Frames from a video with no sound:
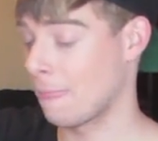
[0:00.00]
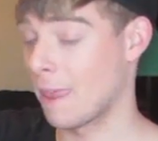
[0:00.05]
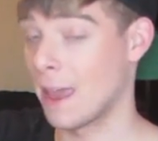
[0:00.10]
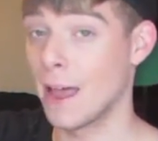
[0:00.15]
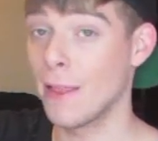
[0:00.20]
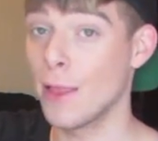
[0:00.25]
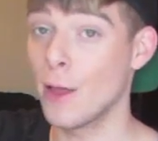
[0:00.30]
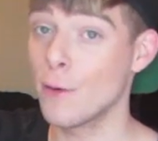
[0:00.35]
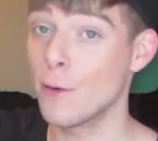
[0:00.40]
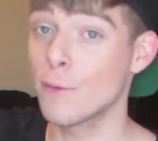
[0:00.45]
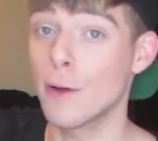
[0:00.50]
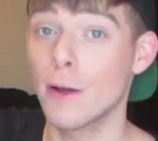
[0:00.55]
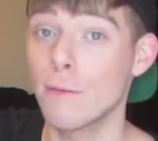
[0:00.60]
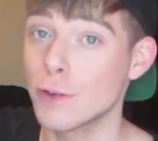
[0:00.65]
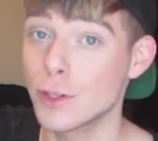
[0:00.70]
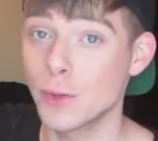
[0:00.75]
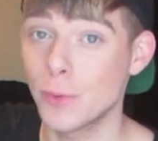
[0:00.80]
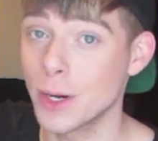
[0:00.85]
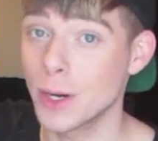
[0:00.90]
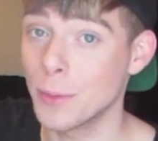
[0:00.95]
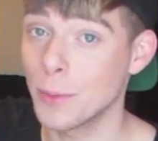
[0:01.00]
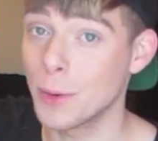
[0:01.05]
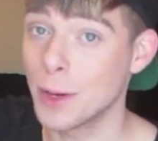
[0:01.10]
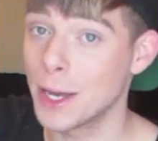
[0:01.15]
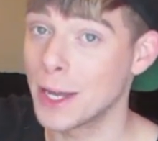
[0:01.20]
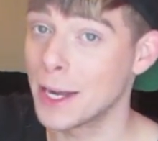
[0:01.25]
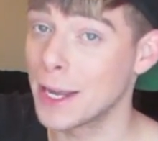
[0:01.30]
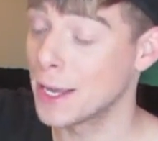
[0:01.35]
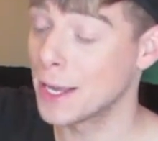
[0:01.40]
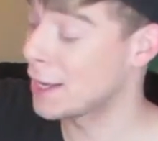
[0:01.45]
hello Forever
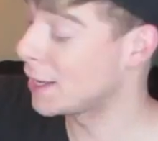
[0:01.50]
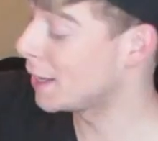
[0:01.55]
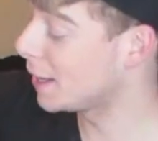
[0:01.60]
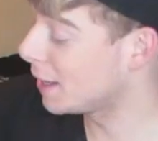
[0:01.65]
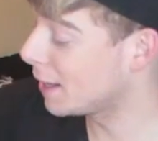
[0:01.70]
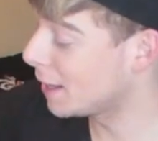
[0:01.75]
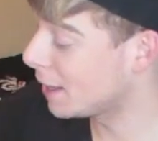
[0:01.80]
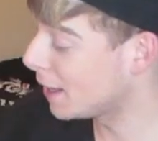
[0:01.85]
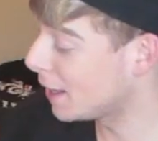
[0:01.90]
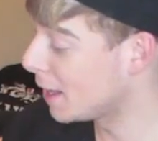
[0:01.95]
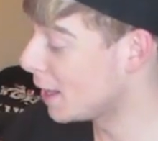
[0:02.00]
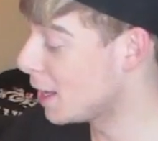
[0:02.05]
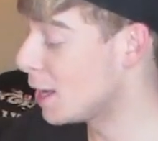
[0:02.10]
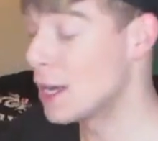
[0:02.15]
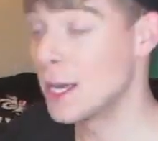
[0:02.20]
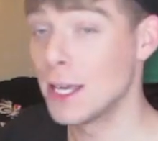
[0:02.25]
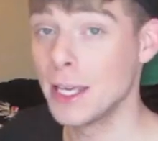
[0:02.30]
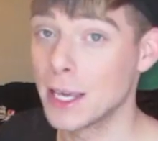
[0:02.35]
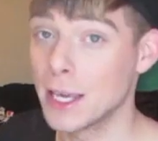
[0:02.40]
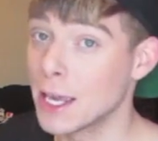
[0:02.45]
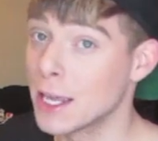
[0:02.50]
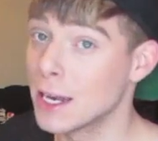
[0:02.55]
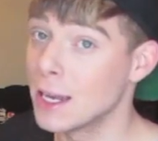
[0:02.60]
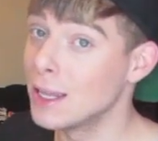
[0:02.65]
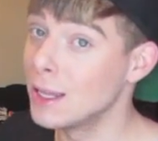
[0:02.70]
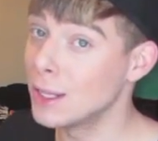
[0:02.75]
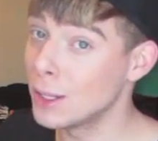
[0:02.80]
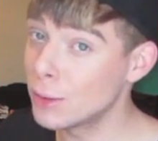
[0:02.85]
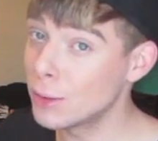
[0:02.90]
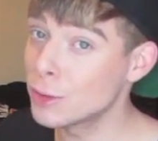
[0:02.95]
21. You're getting a
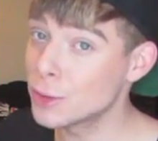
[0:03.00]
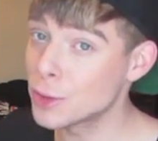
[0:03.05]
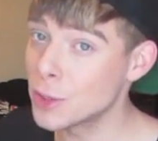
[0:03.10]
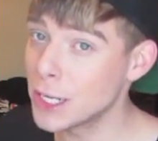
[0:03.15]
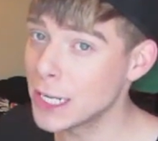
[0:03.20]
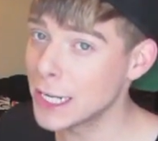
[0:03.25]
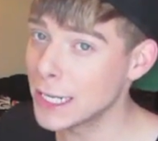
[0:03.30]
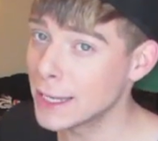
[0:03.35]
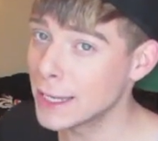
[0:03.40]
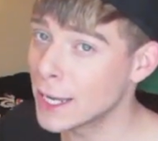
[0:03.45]
little trendy